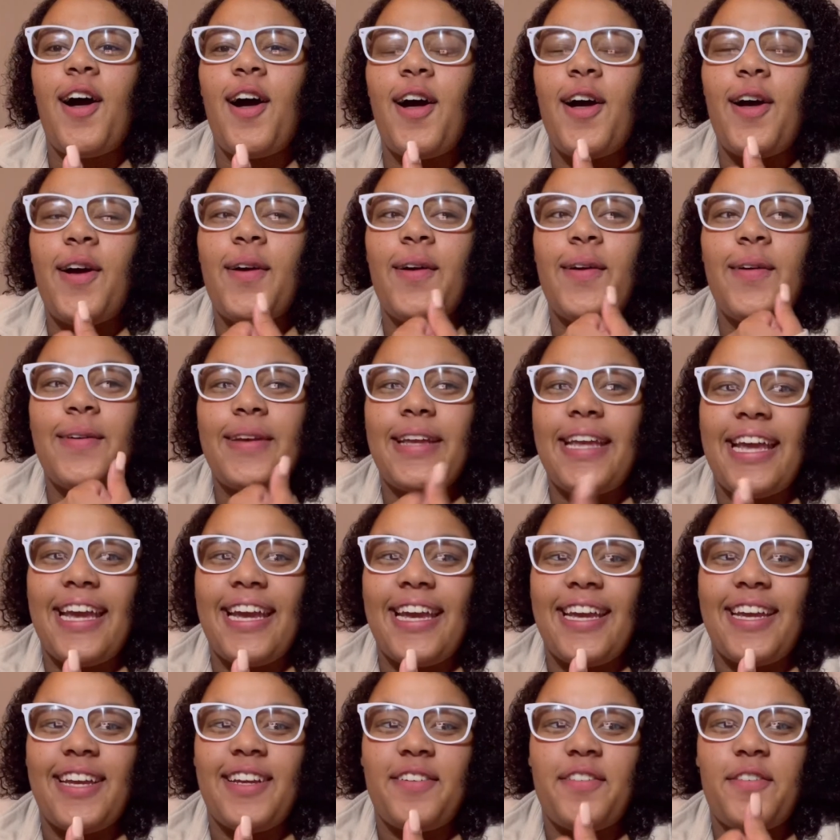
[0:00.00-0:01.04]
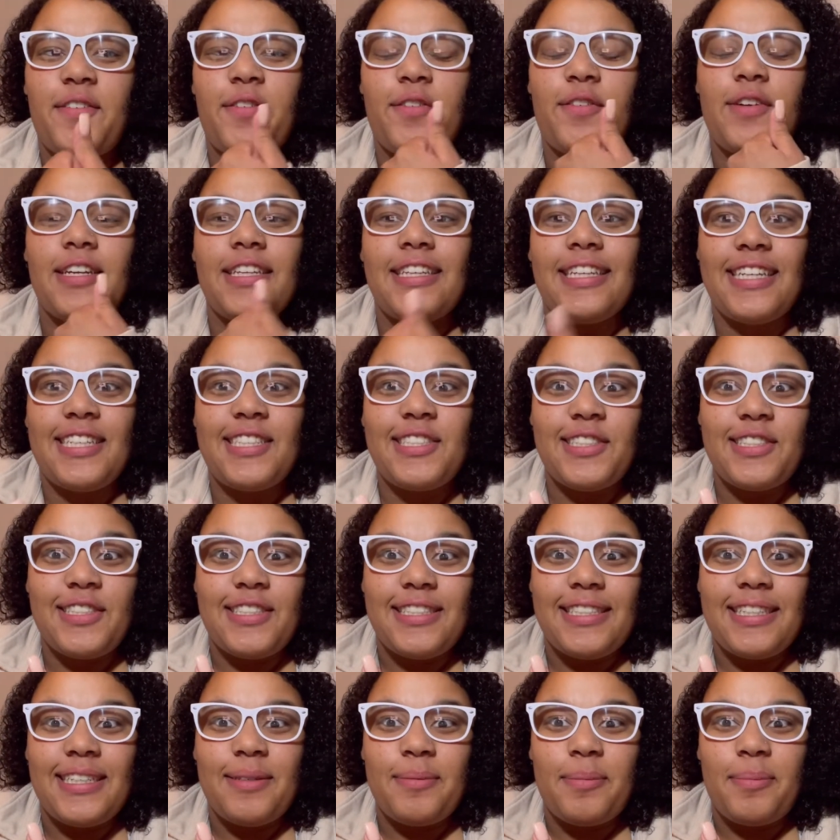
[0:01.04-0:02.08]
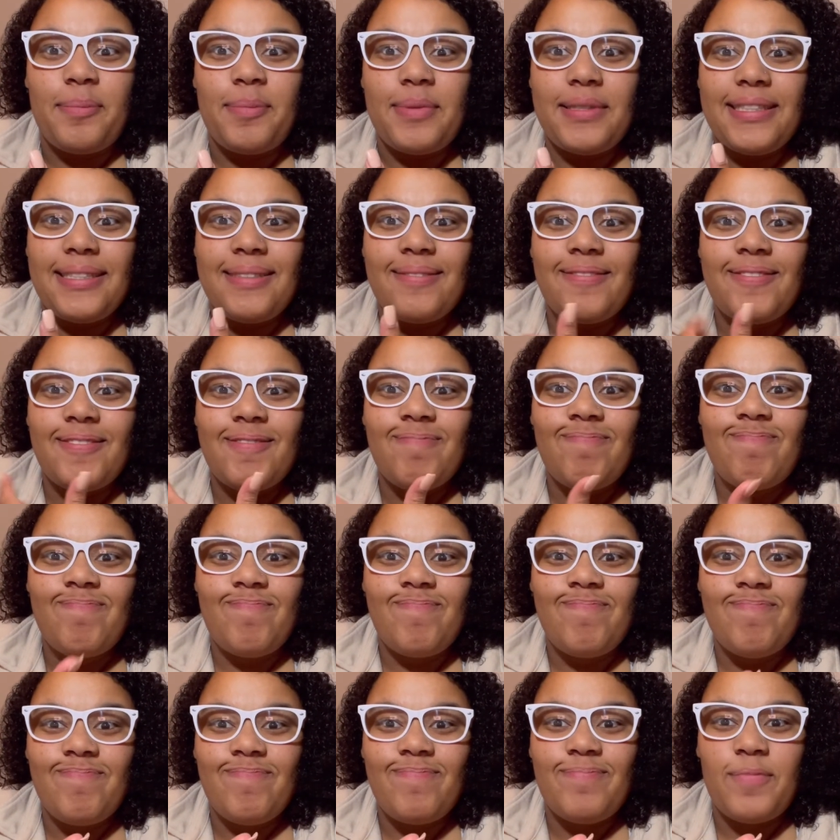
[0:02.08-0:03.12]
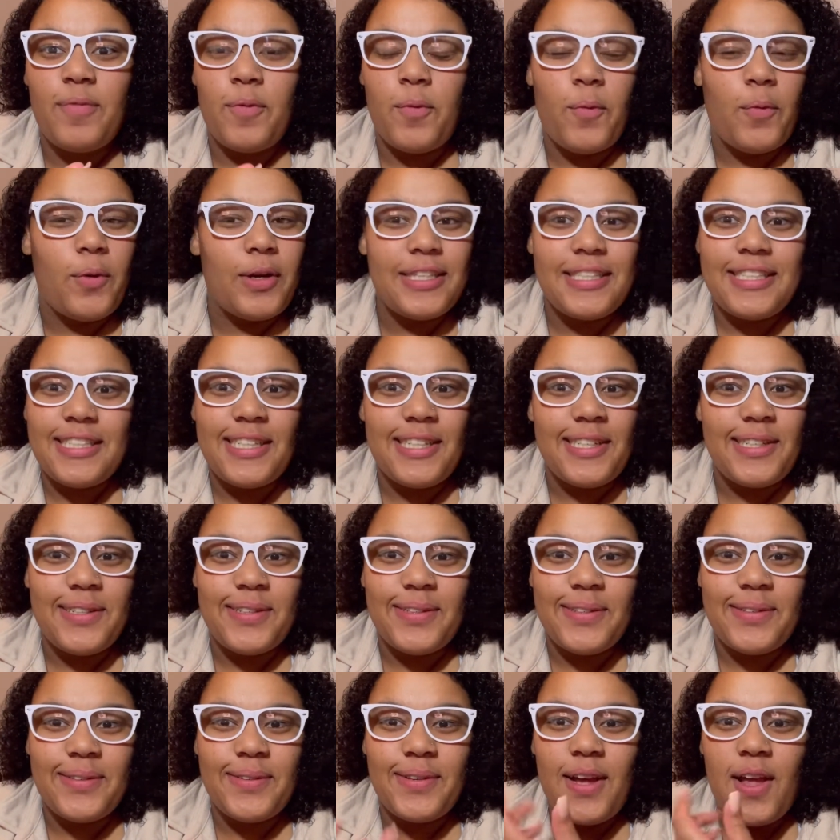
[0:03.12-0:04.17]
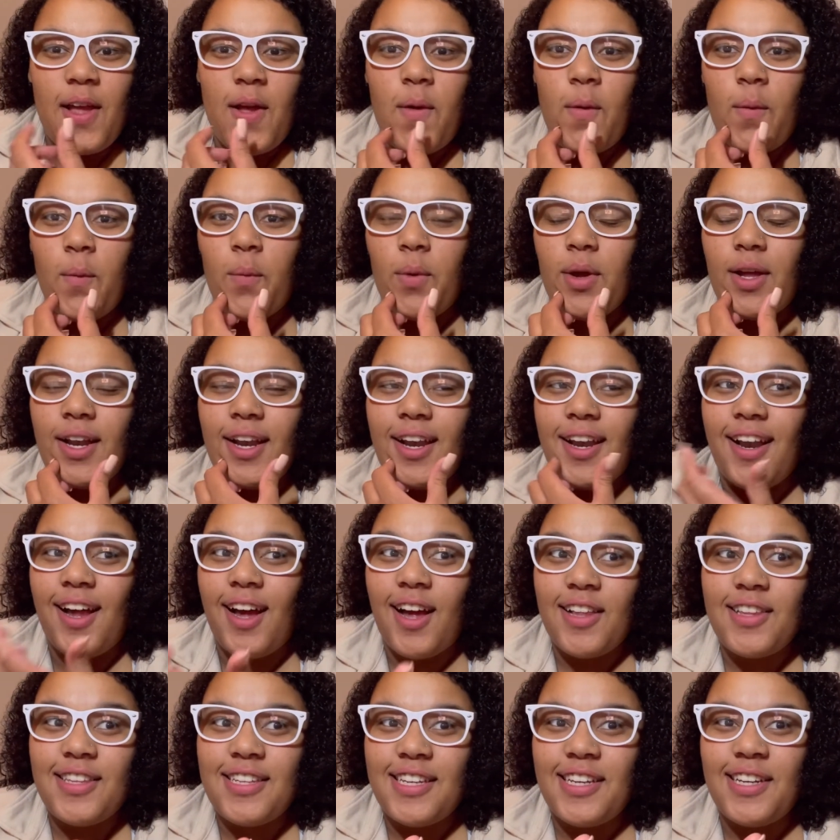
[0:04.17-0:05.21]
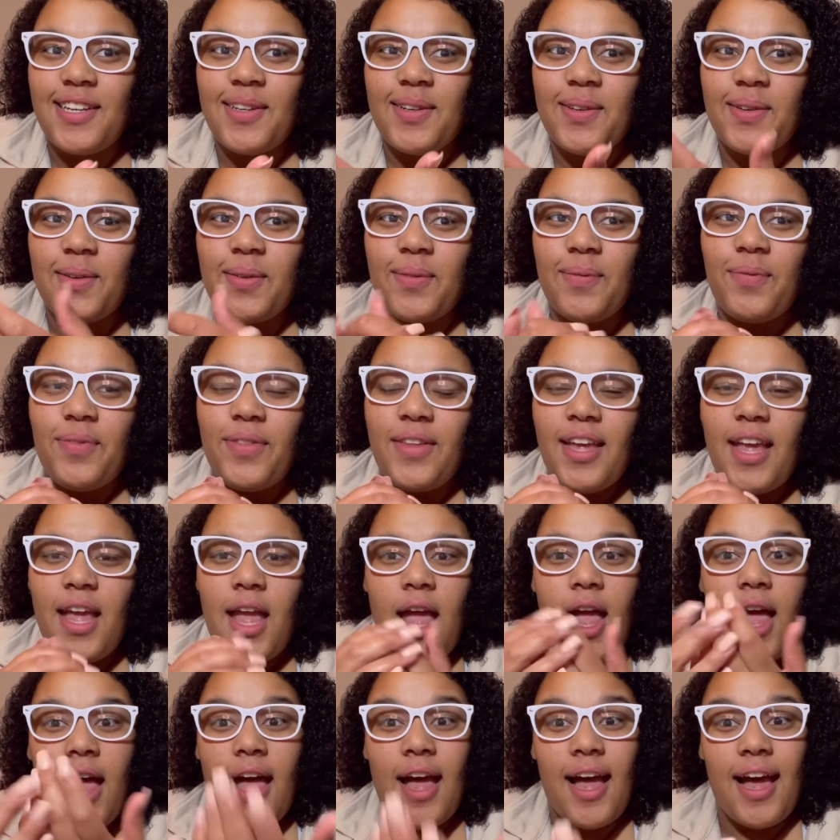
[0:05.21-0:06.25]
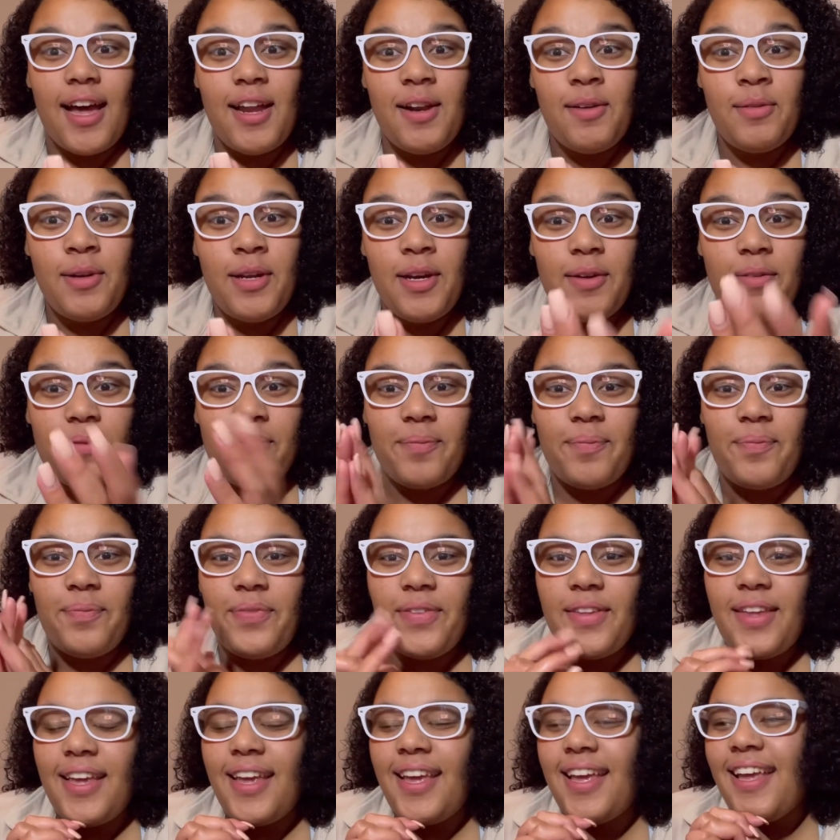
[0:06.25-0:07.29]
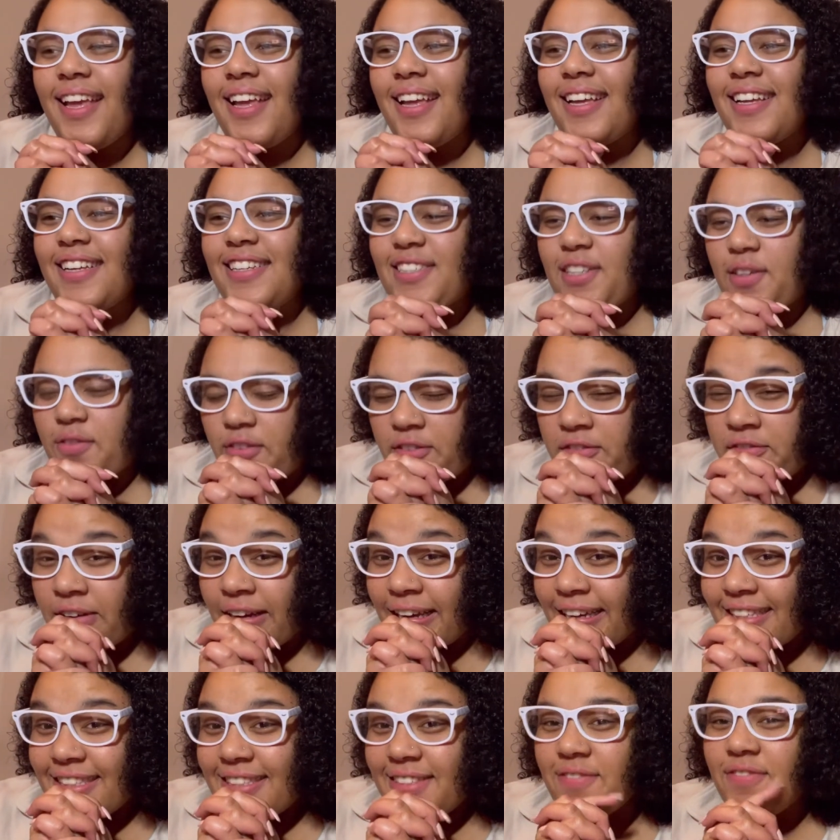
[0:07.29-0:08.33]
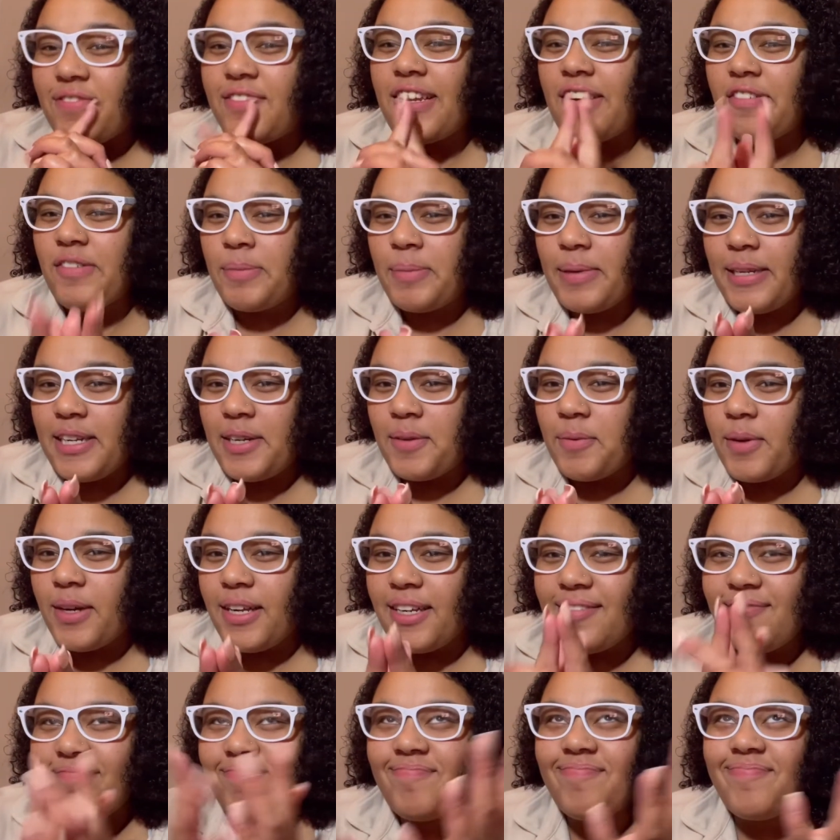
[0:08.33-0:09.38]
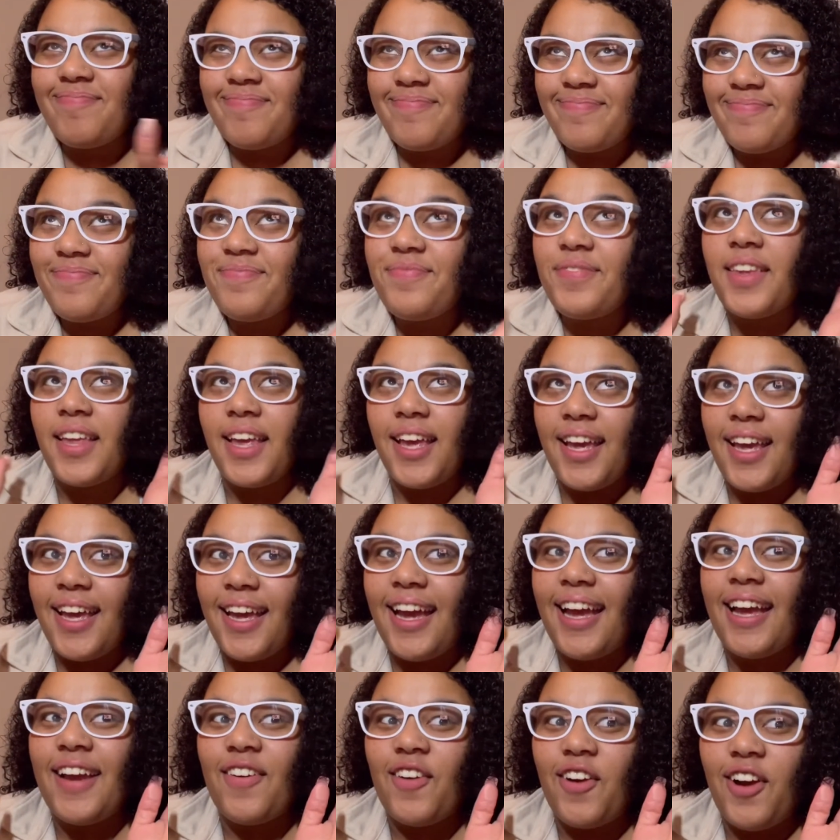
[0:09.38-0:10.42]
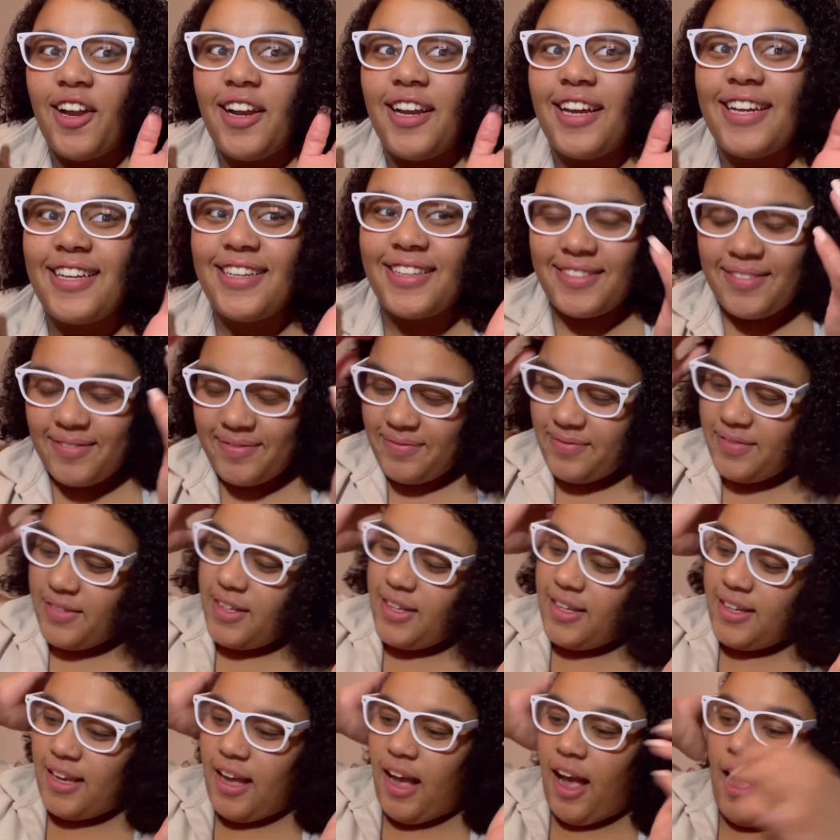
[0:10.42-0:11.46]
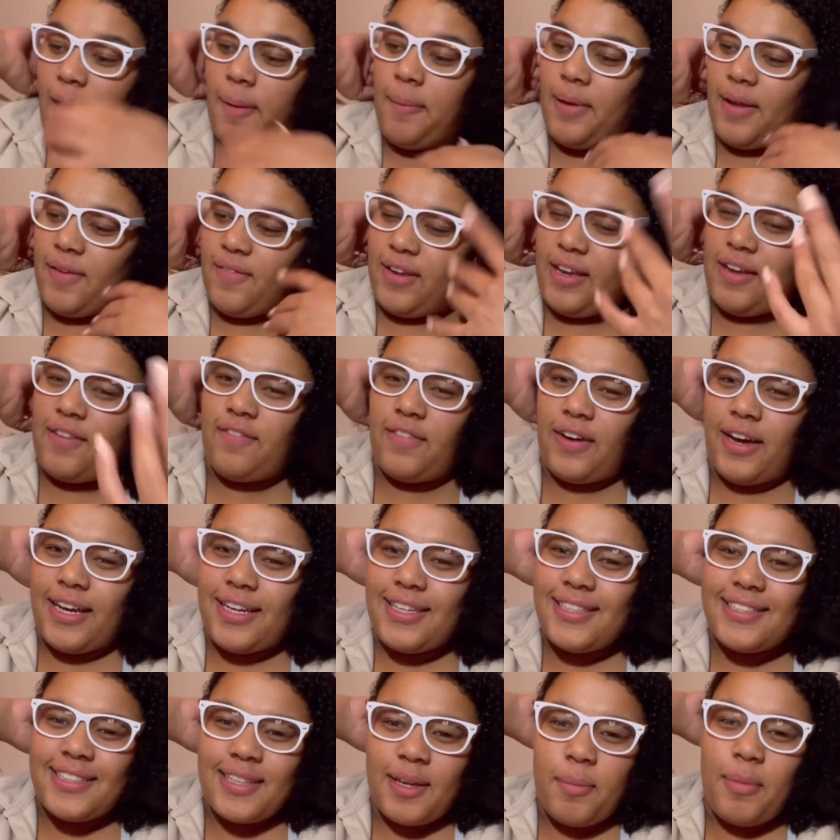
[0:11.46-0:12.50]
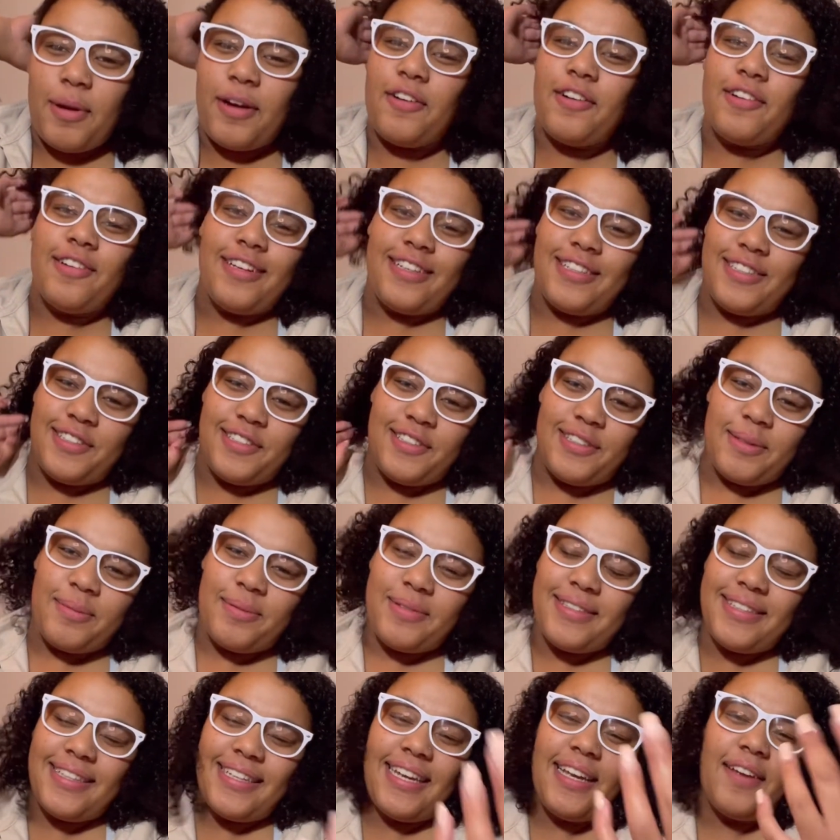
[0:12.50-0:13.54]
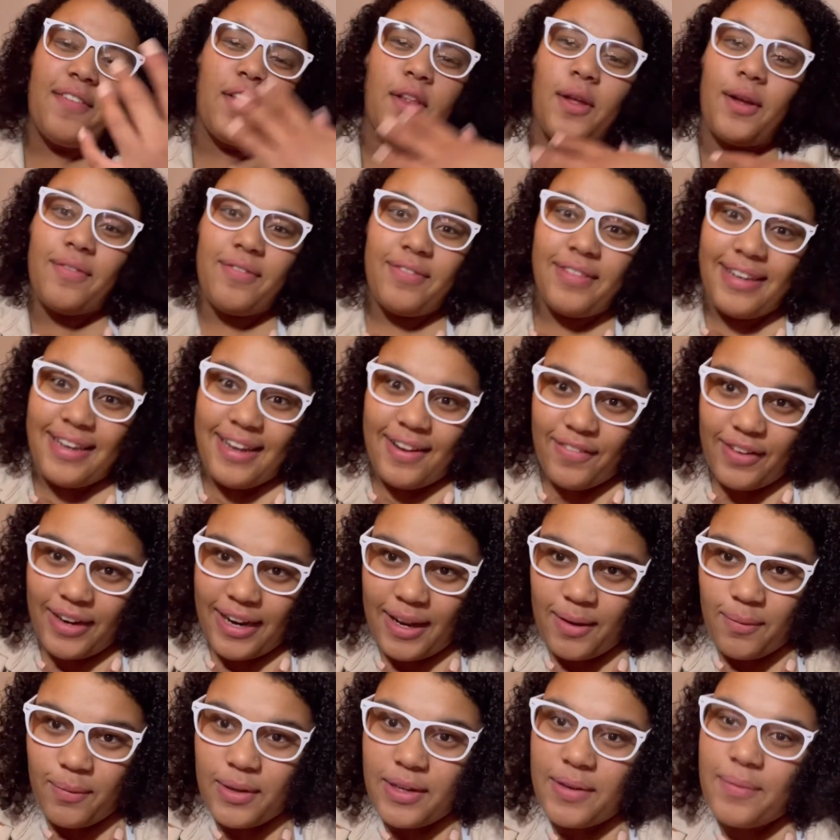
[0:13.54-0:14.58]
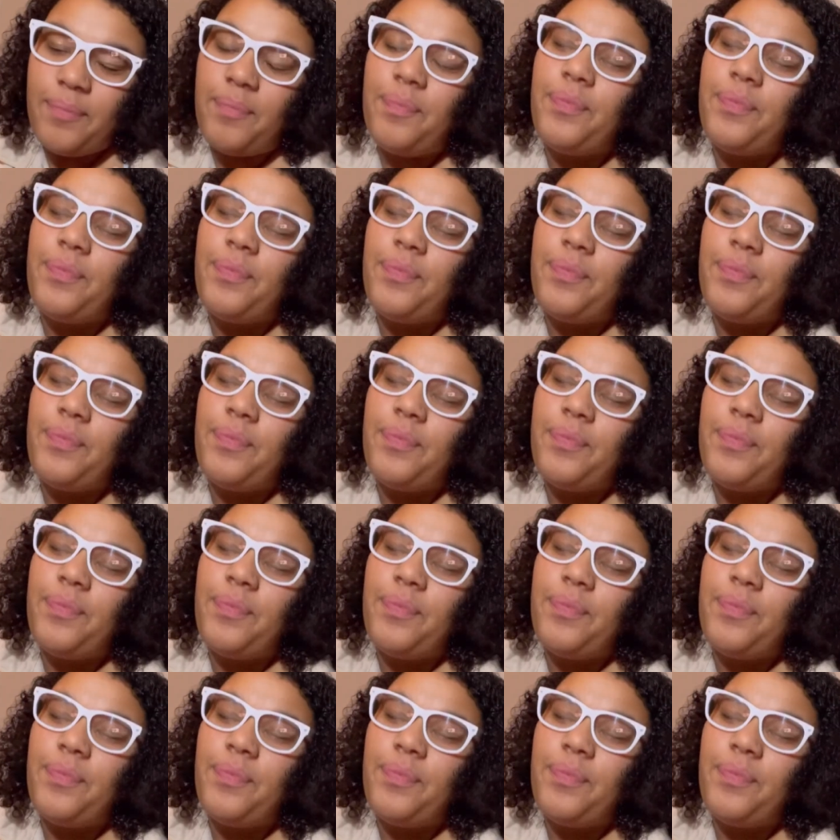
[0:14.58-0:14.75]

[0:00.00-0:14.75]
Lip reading: Okay, relationships. What to do, what not to do. I don't know. So fun fact, I've never been in one. Ironic. I'm giving advice about relationships even though I've never had one.